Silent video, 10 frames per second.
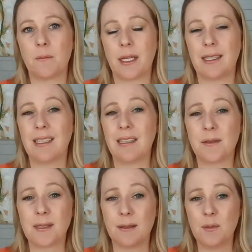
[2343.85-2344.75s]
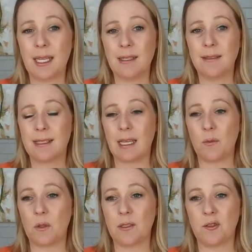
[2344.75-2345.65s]
But some days
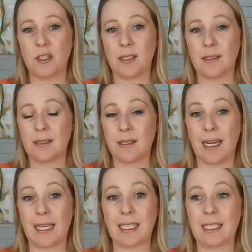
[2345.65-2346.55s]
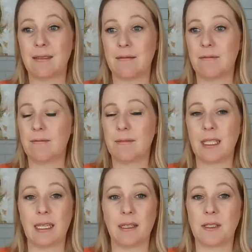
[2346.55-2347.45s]
it was just I need
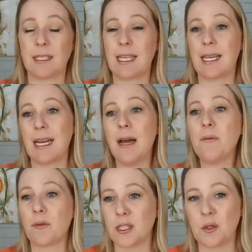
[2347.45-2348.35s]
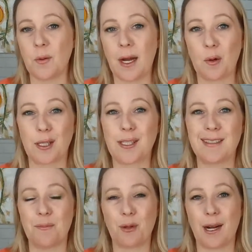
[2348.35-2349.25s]
to take a nap for 2
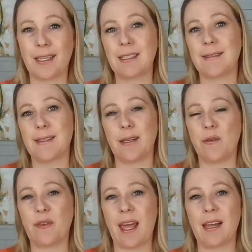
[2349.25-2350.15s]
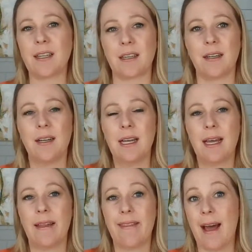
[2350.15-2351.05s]
hours and practice self-care.
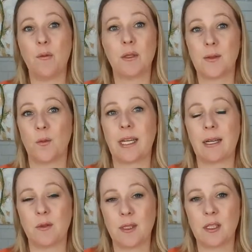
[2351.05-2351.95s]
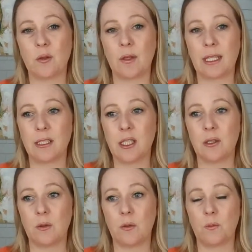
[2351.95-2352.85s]
And that was what I was doing
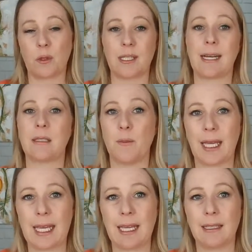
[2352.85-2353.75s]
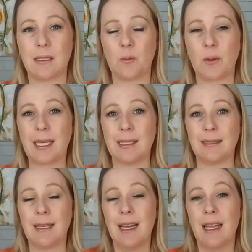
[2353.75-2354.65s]
to protect my kids.
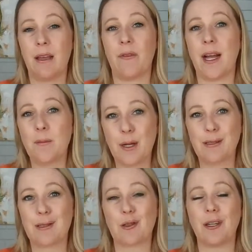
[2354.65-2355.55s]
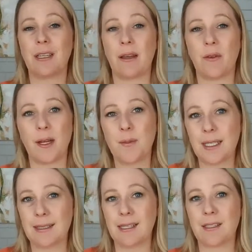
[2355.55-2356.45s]
Because if I'm not strong, if I'm
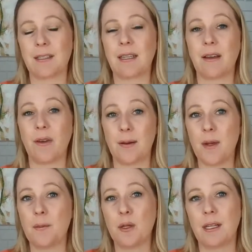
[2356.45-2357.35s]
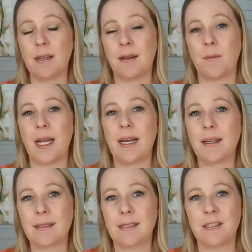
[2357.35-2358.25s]
not centered, if I'm not putting on my
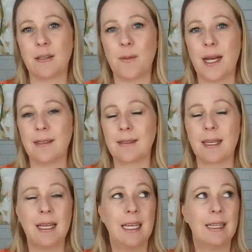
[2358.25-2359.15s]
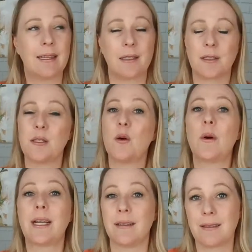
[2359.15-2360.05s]
oxygen mask, there's no
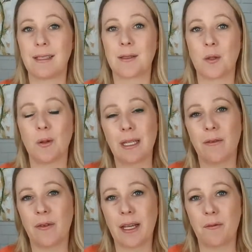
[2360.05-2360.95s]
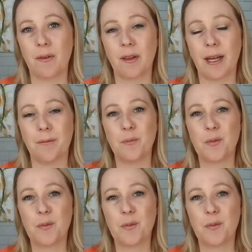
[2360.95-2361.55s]
one else that's going to fight for them.